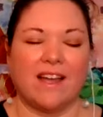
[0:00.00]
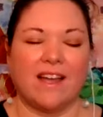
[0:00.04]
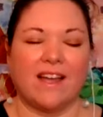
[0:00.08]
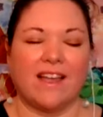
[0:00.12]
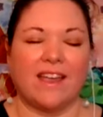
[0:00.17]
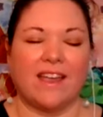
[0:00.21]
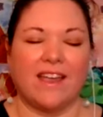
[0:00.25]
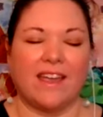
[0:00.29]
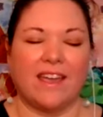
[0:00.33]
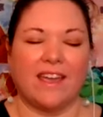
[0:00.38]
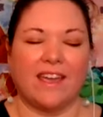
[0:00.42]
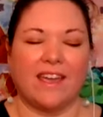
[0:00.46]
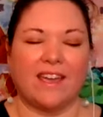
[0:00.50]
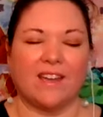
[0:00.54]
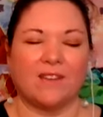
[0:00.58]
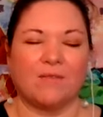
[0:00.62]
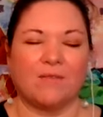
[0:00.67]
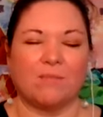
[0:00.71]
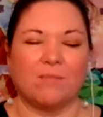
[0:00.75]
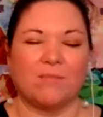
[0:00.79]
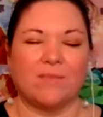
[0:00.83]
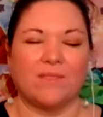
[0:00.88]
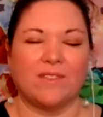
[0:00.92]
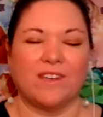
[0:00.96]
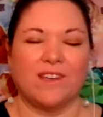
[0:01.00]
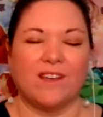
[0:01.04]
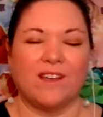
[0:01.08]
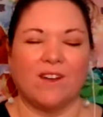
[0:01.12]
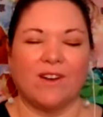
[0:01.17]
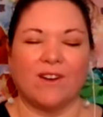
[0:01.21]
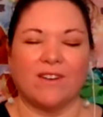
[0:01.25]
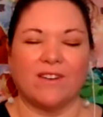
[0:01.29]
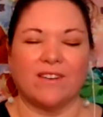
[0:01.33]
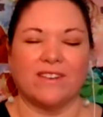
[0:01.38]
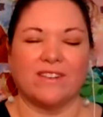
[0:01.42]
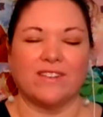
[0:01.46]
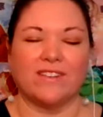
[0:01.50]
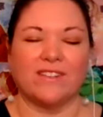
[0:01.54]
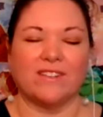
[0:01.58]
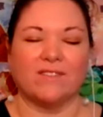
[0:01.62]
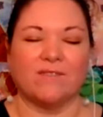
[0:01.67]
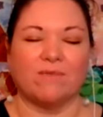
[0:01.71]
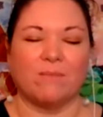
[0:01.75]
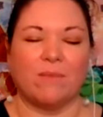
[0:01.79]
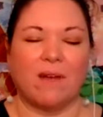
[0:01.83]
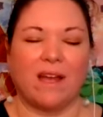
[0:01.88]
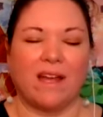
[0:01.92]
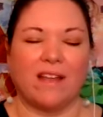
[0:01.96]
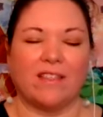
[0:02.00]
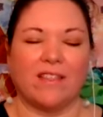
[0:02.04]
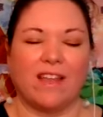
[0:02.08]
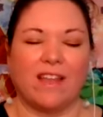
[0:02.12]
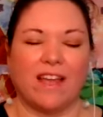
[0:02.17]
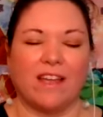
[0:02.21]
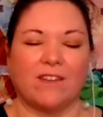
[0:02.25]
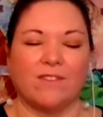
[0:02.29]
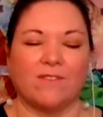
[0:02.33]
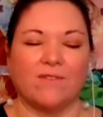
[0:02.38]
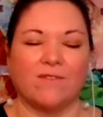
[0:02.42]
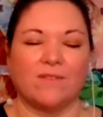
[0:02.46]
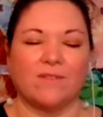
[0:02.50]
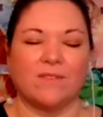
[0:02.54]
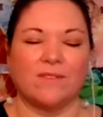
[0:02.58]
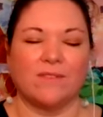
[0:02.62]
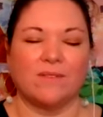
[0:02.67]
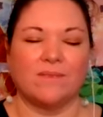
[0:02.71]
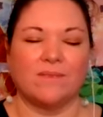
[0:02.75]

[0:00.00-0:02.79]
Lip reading: I am the artist of my life.